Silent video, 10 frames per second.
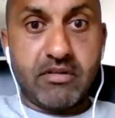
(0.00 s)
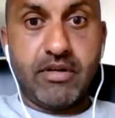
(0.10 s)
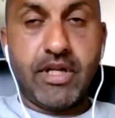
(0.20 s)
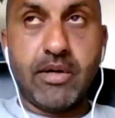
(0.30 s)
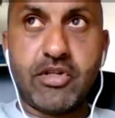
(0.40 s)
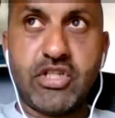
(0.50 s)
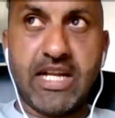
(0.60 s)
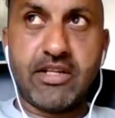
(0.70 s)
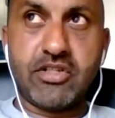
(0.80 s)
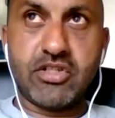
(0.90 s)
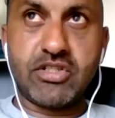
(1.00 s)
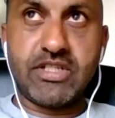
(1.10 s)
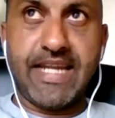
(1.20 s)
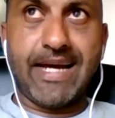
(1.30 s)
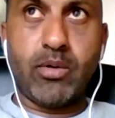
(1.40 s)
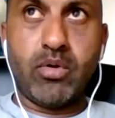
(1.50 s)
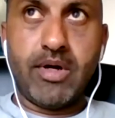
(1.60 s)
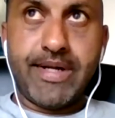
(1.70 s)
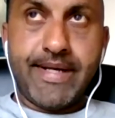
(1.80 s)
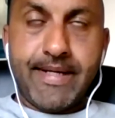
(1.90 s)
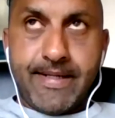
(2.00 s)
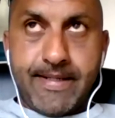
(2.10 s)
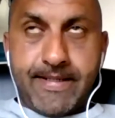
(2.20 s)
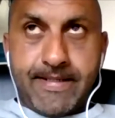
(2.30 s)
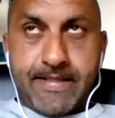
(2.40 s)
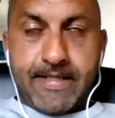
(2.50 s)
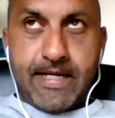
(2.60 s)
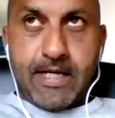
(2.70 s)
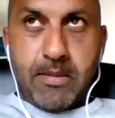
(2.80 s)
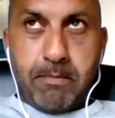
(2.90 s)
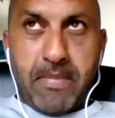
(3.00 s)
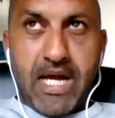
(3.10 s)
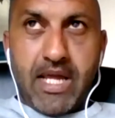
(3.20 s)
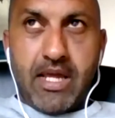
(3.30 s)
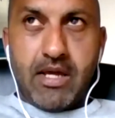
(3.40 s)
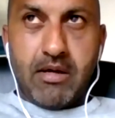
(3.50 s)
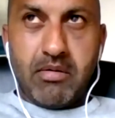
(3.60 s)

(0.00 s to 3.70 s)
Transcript: You know, the challenges now, my